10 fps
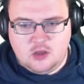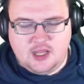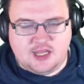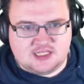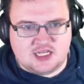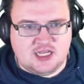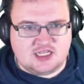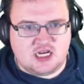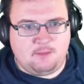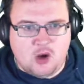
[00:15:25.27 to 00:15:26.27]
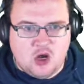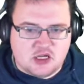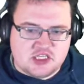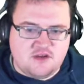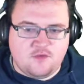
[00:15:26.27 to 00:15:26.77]
Is it a
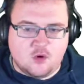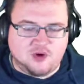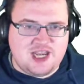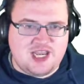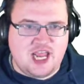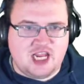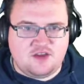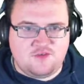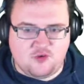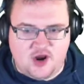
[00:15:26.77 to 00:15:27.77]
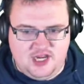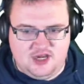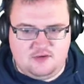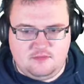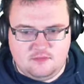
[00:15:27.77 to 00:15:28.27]
positive or a negative gradient?
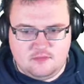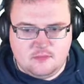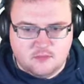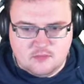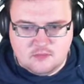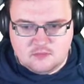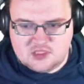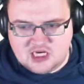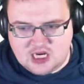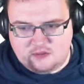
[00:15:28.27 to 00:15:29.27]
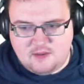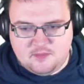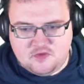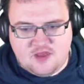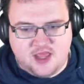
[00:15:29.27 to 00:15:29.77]
So a couple of
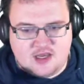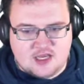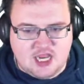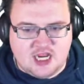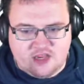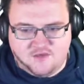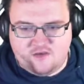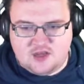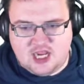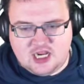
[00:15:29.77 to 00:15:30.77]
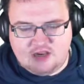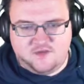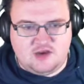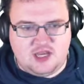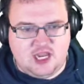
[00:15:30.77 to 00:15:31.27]
people there. Negative,
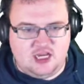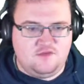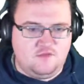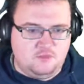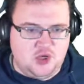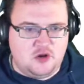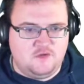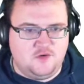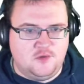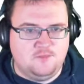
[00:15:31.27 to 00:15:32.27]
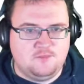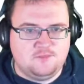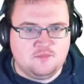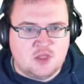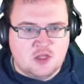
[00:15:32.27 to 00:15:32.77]
negative, negative. Beautiful.
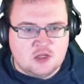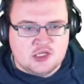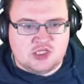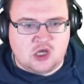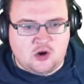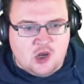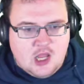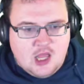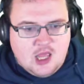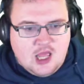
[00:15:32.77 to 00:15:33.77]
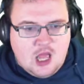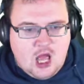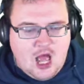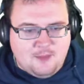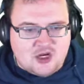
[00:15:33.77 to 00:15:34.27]
So
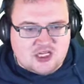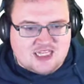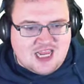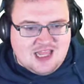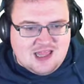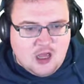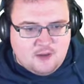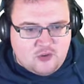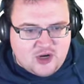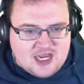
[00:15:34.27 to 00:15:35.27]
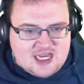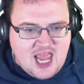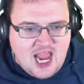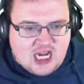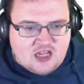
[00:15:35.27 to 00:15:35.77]
I'm going to put a
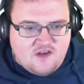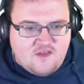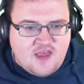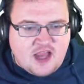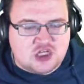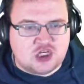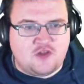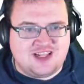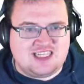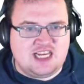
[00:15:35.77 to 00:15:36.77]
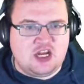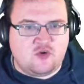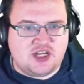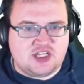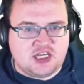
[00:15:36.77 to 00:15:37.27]
negative in there to show that it's
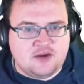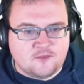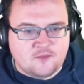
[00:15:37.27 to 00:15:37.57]
decreasing.